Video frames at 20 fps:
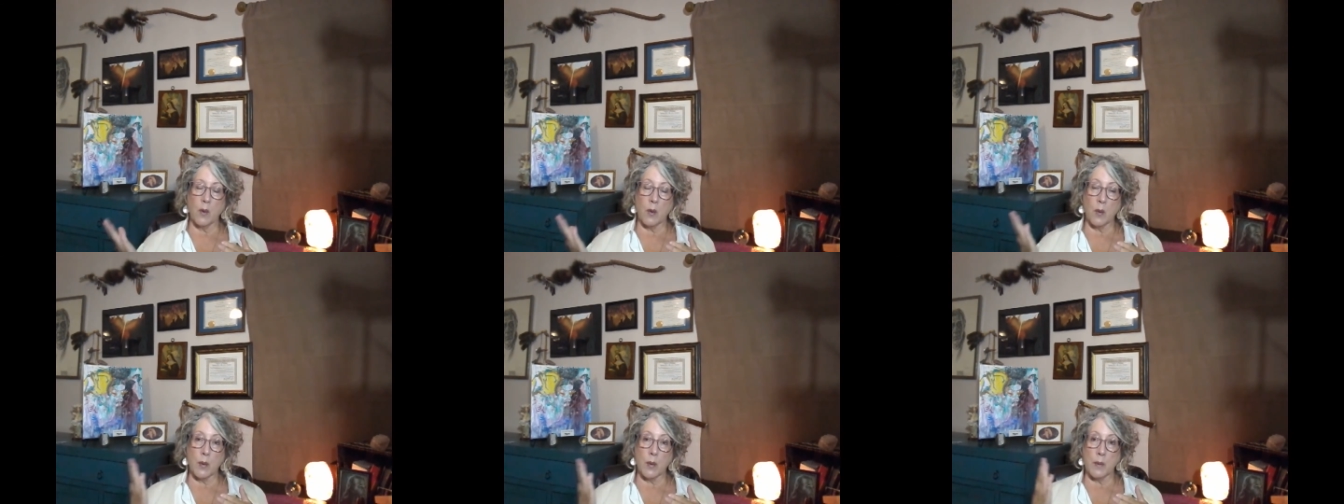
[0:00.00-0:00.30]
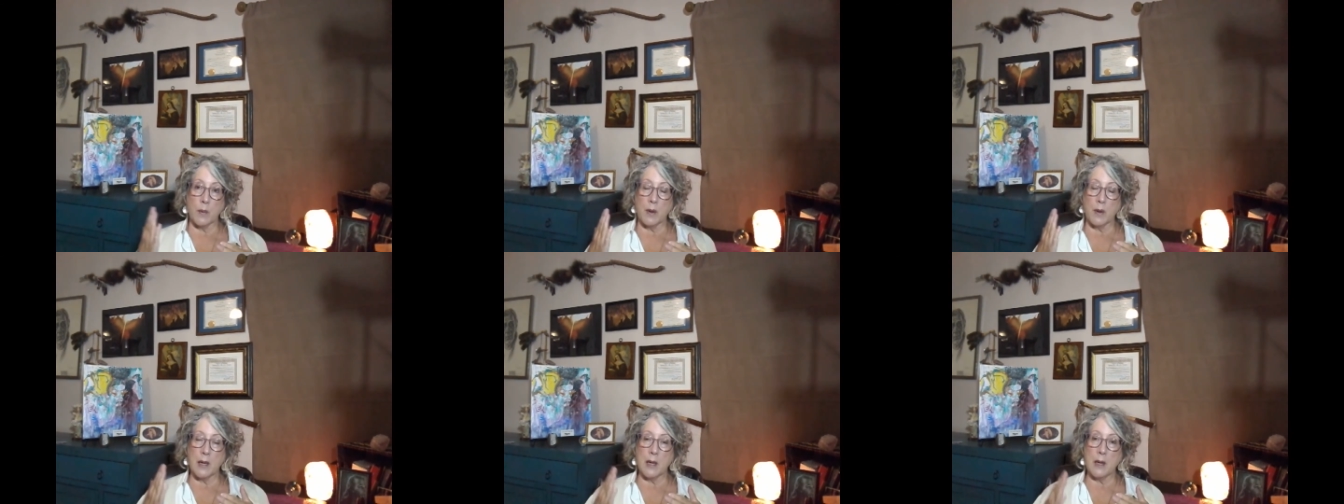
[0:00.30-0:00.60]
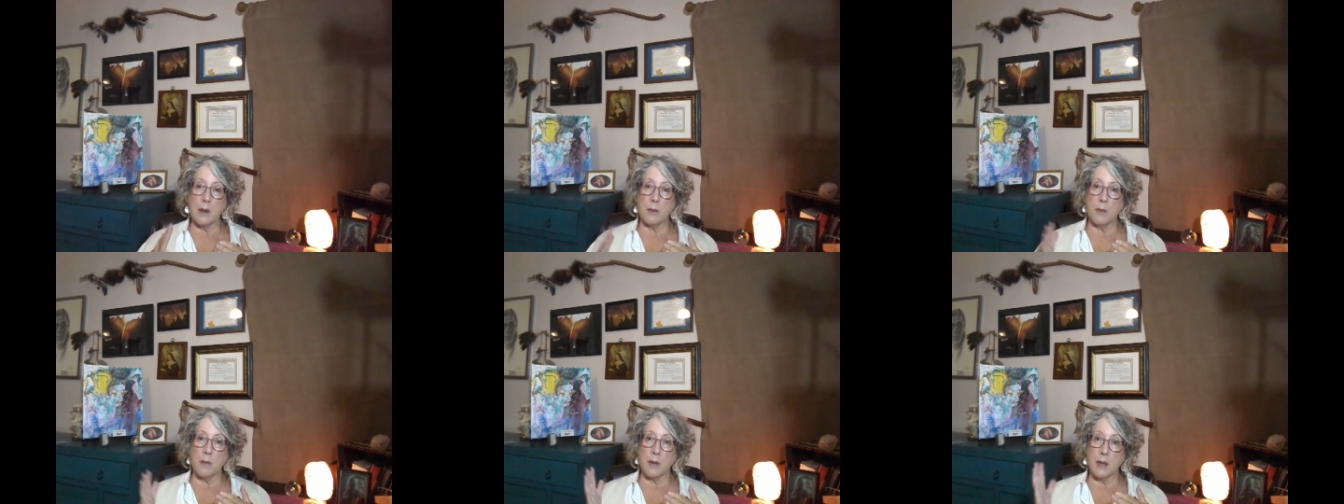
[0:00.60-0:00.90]
Or we
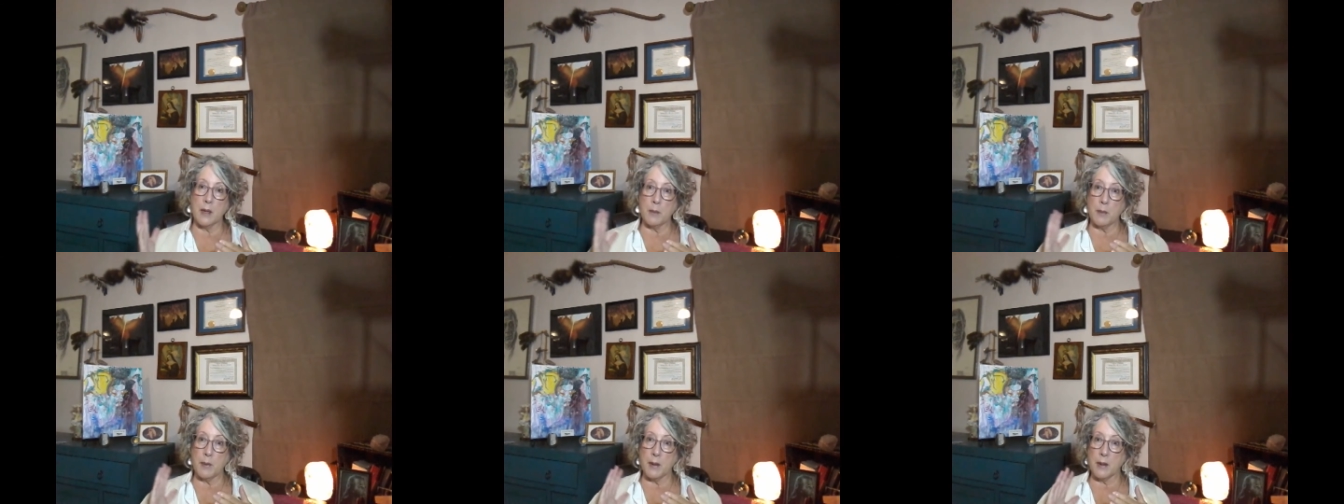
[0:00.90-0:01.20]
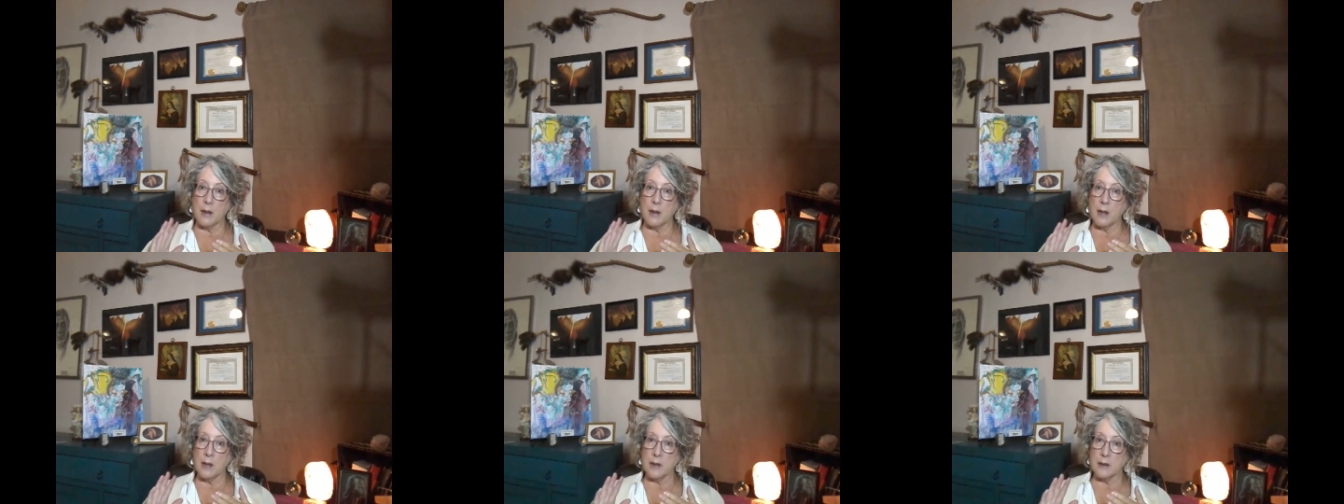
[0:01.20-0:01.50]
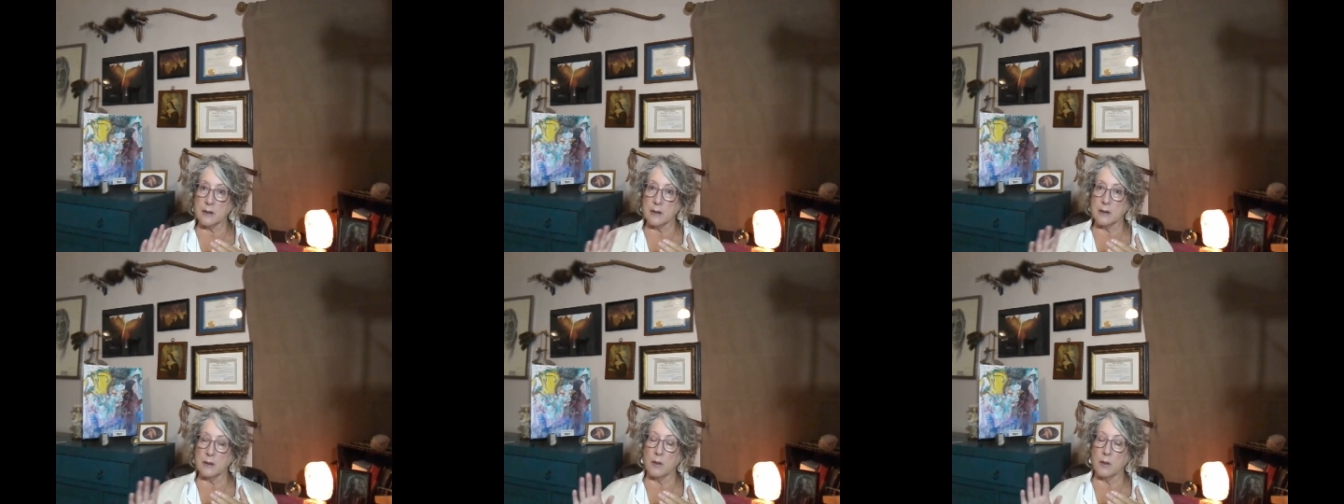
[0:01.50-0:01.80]
keeping
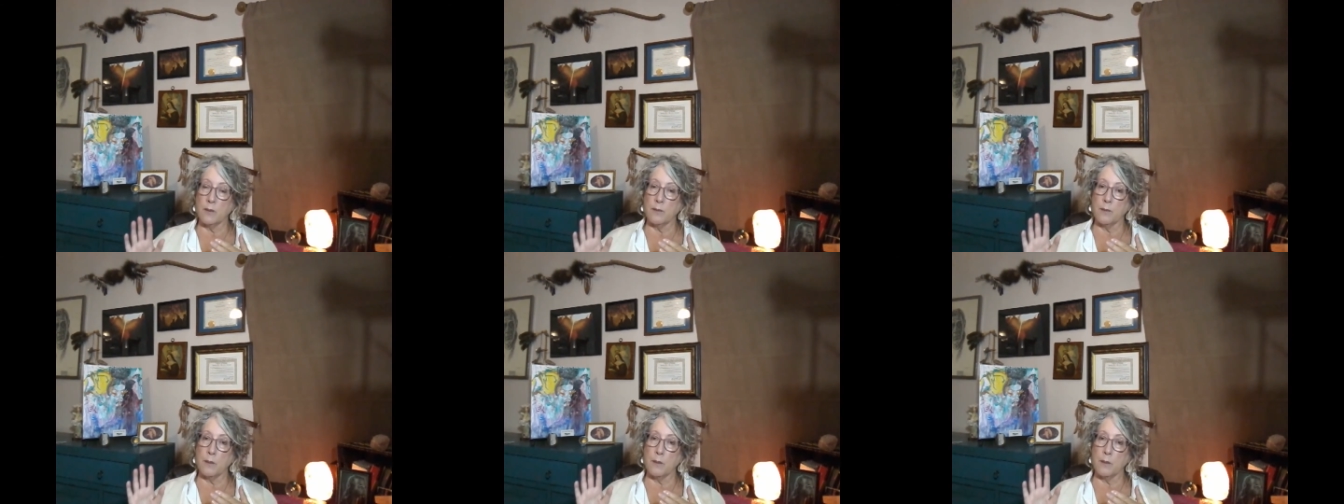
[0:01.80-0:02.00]
his